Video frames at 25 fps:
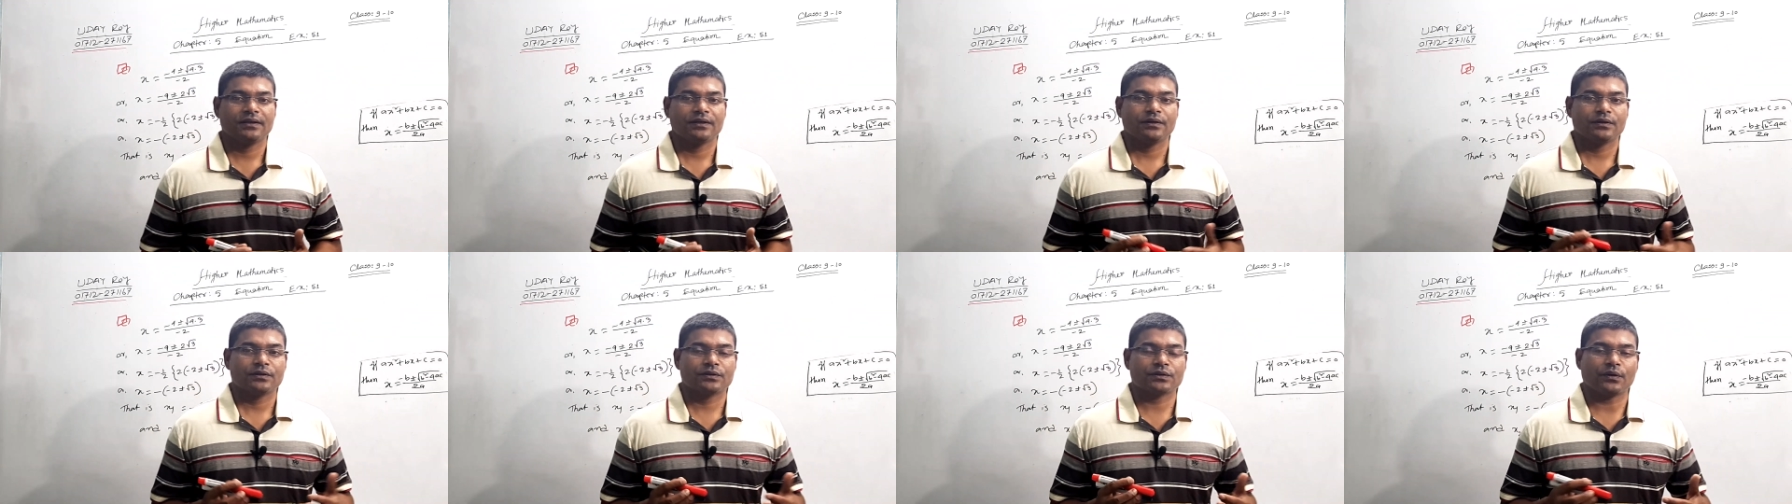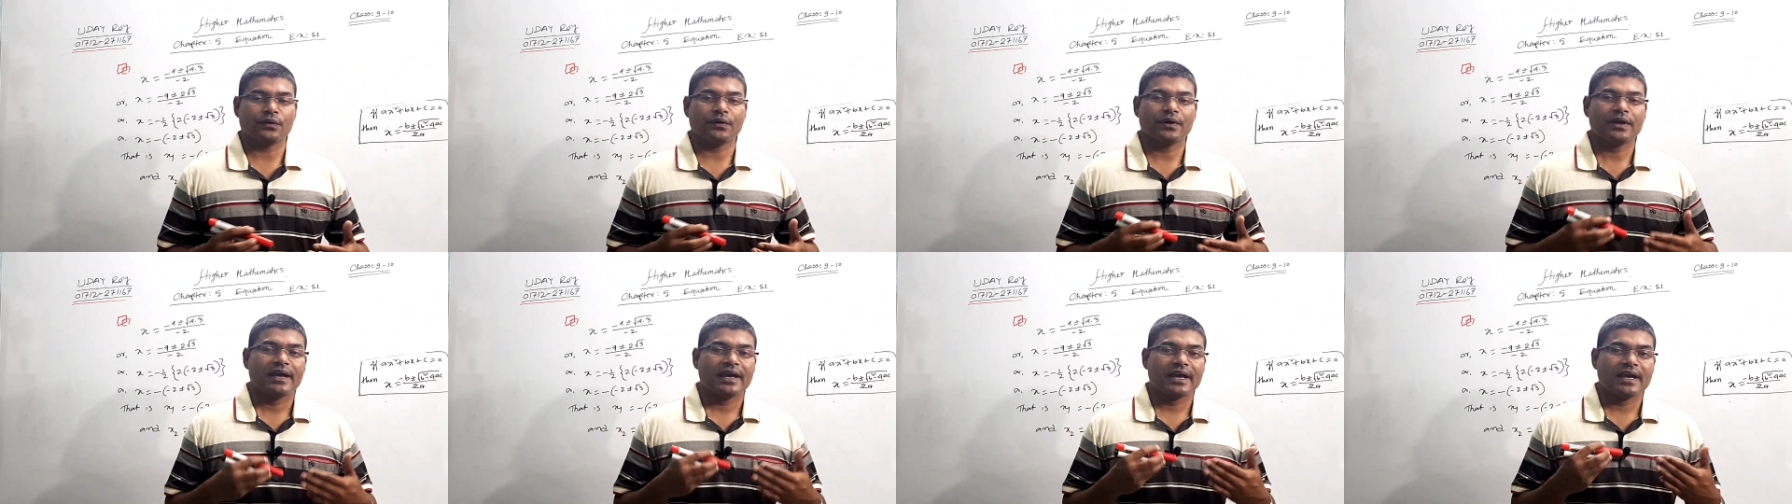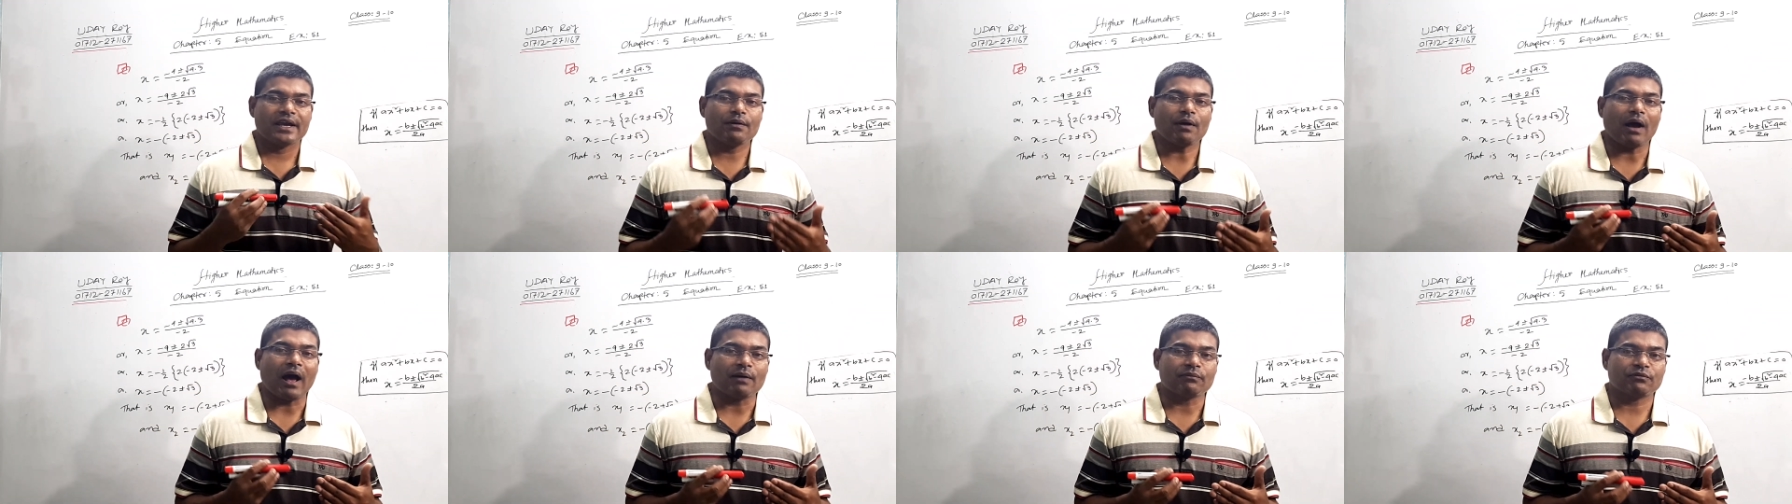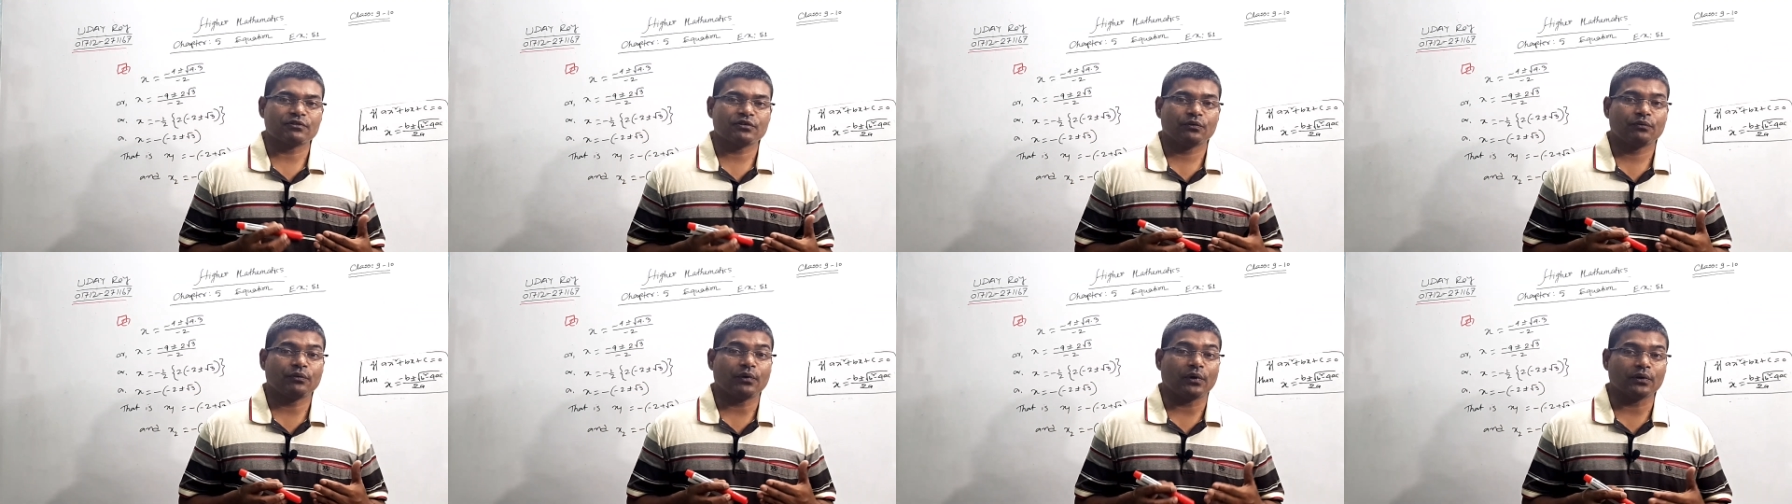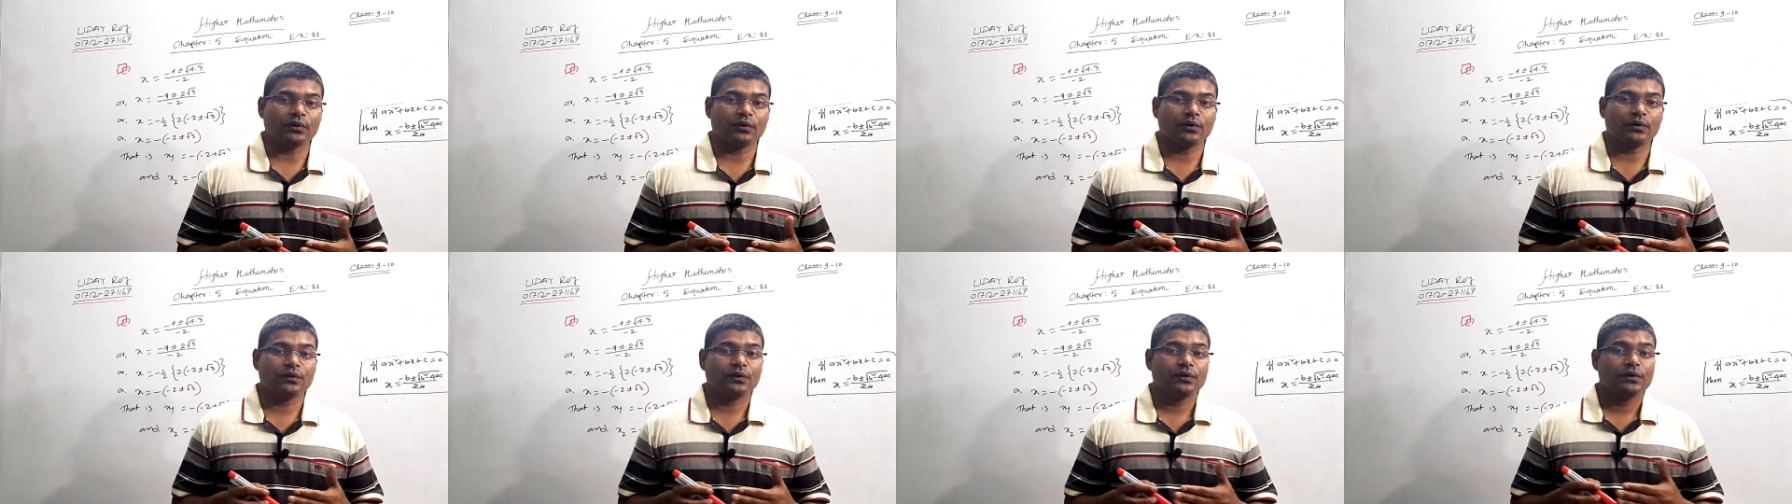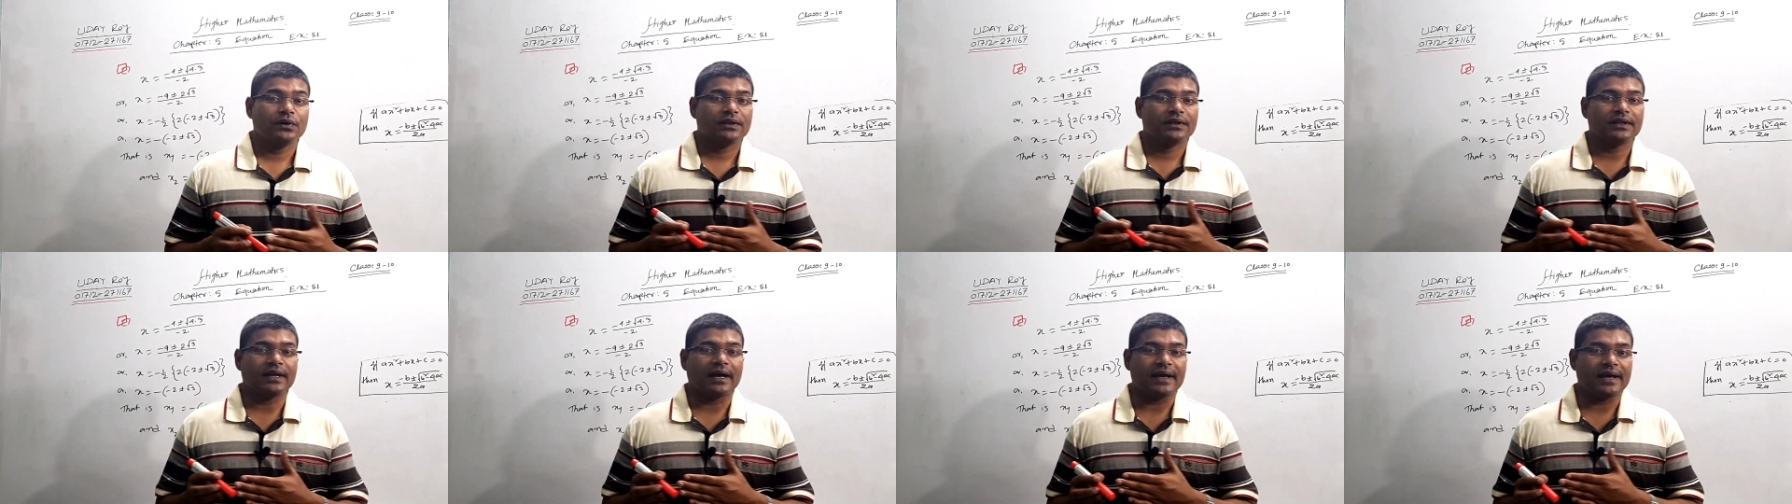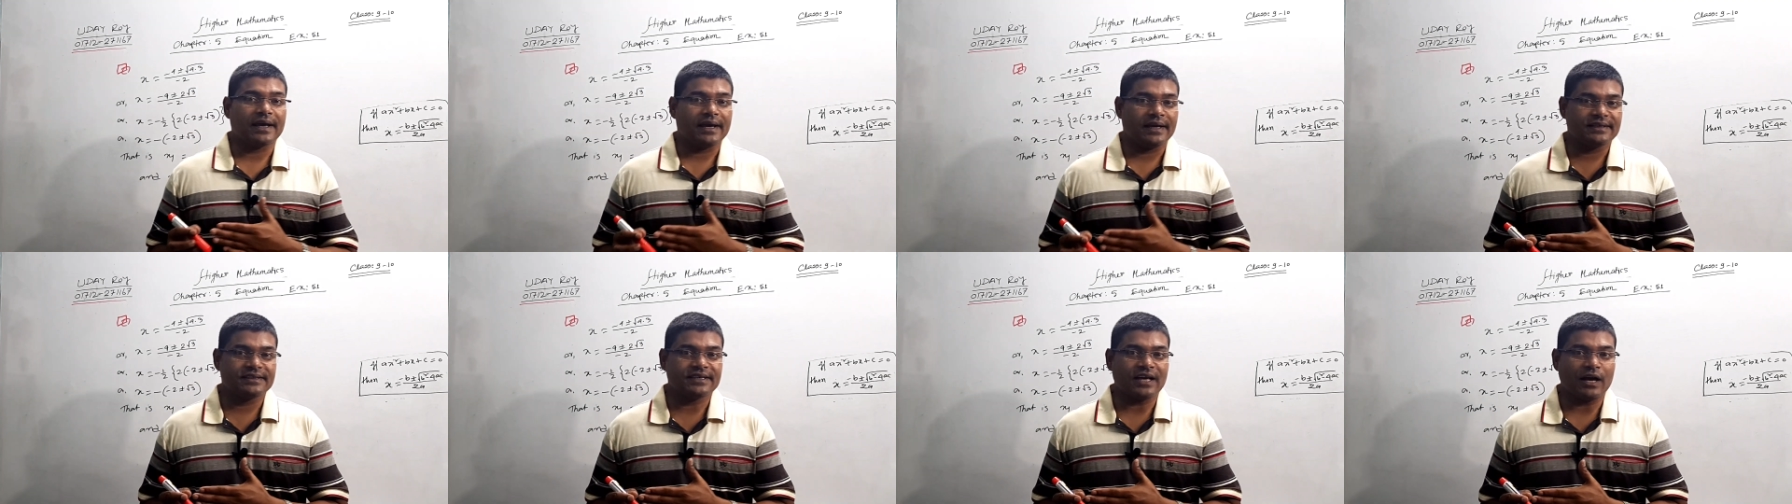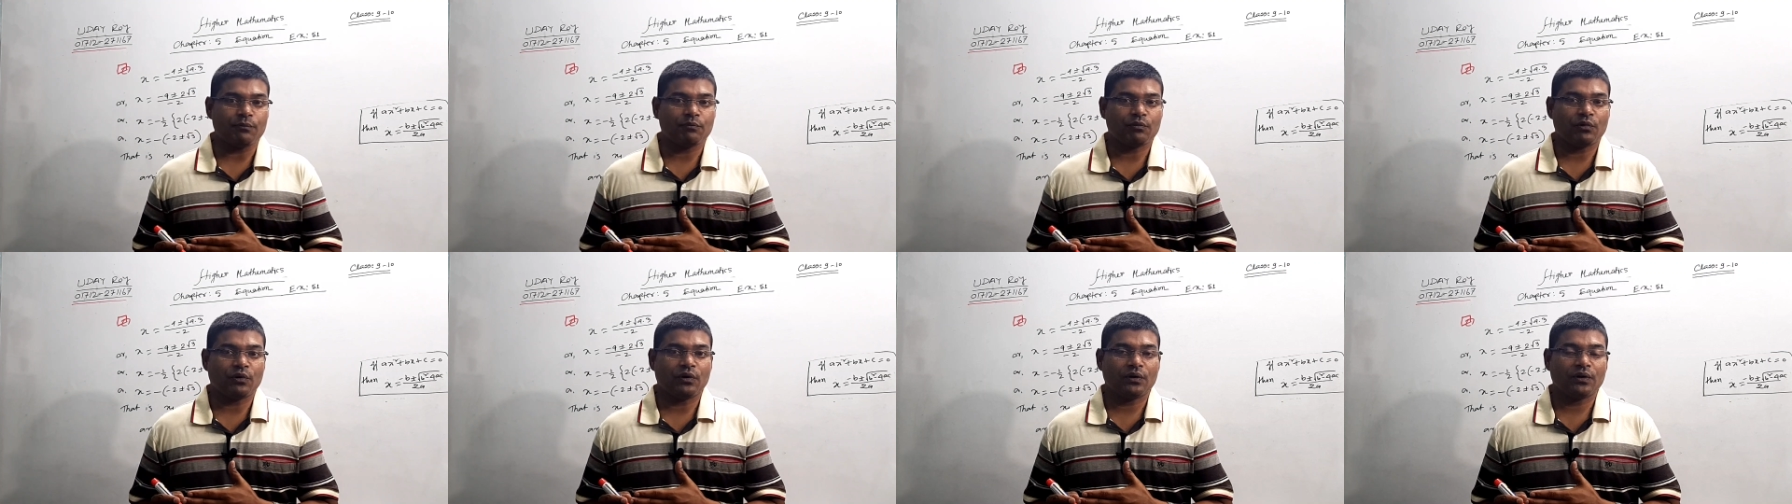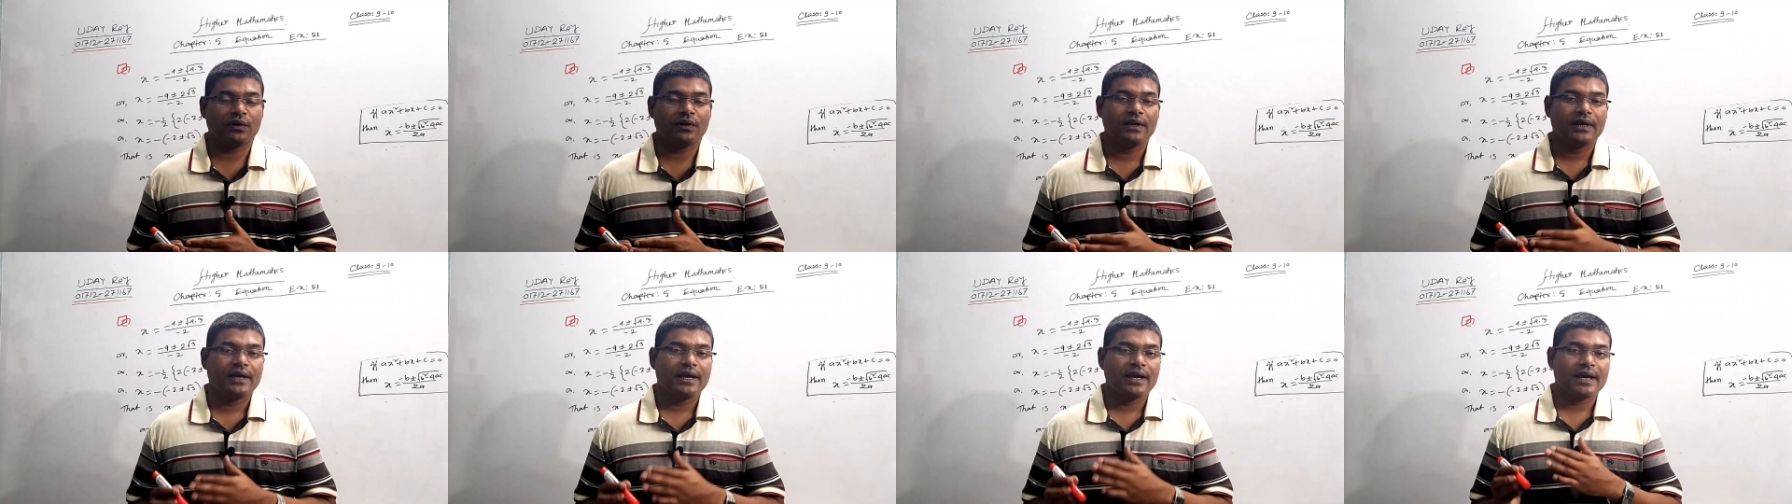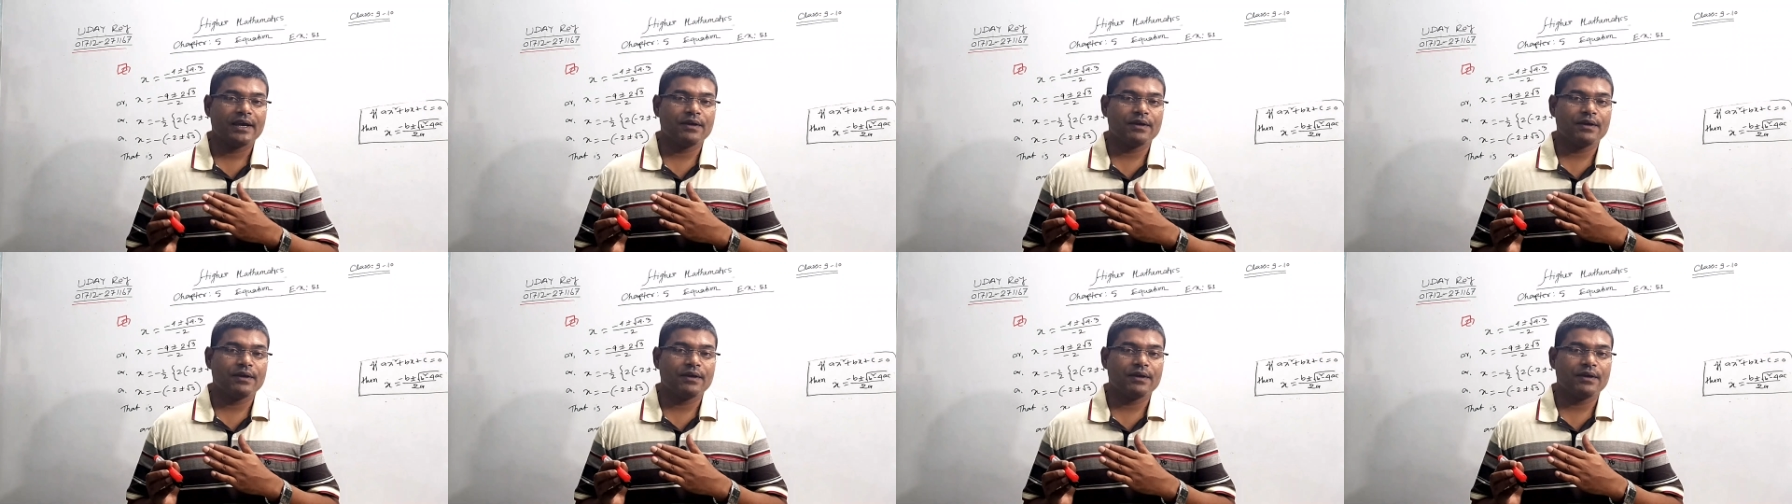So you have to follow the example,